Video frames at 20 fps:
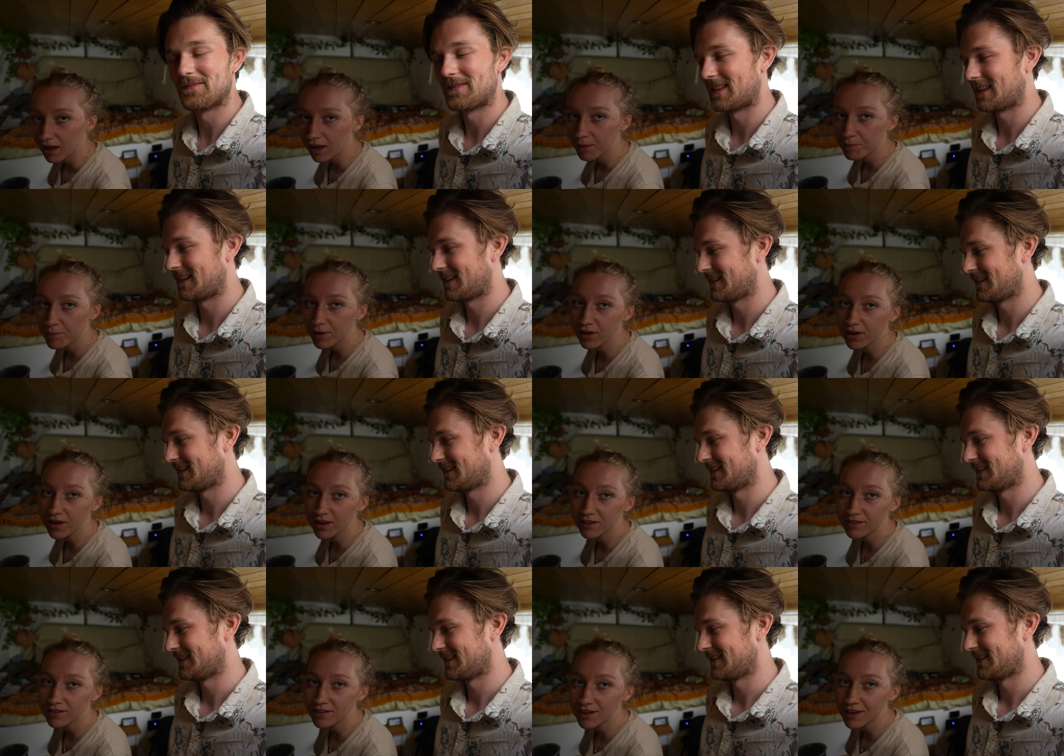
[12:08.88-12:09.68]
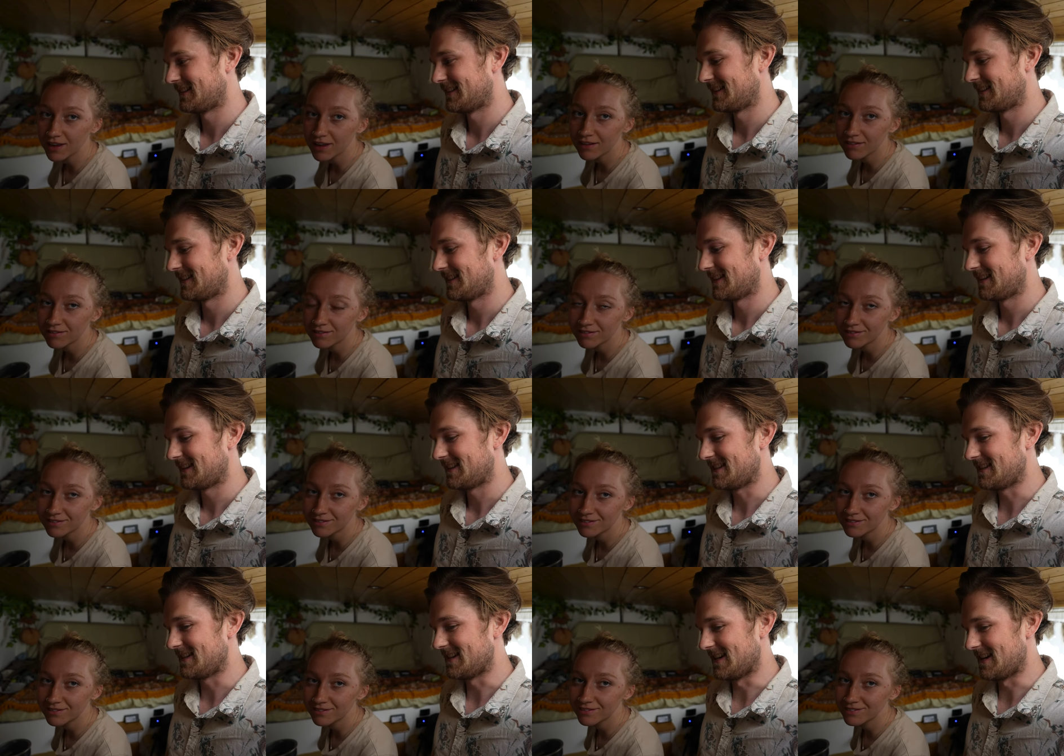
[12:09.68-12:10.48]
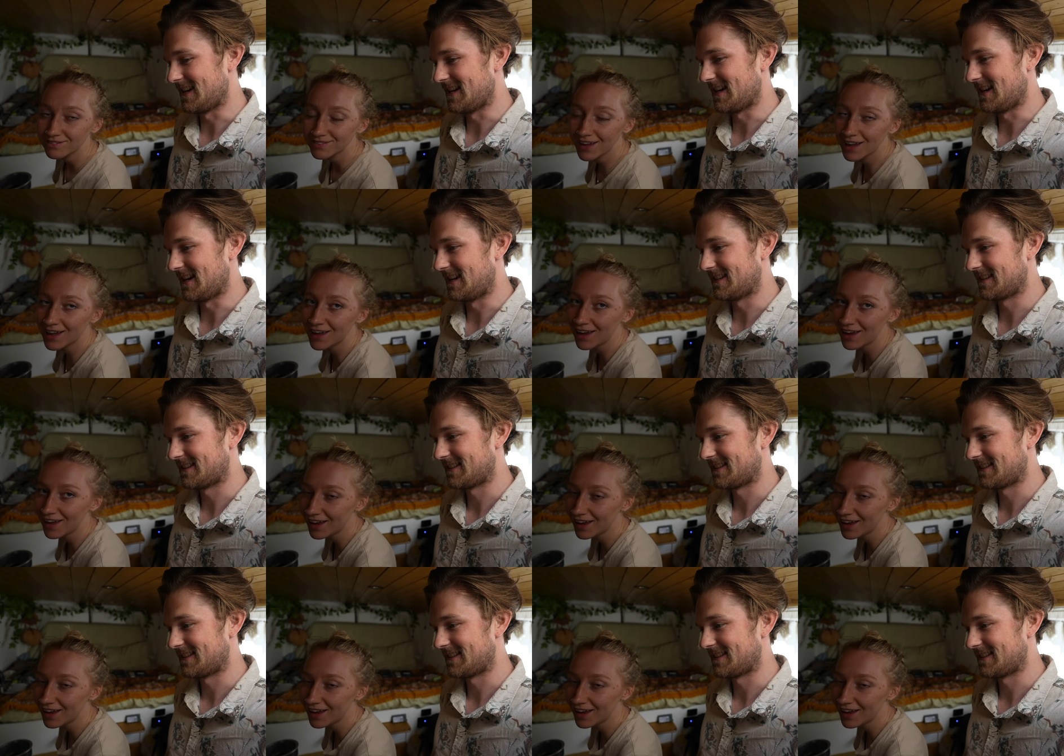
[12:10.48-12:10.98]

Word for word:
Speaker 1: a parking ticket. Yeah.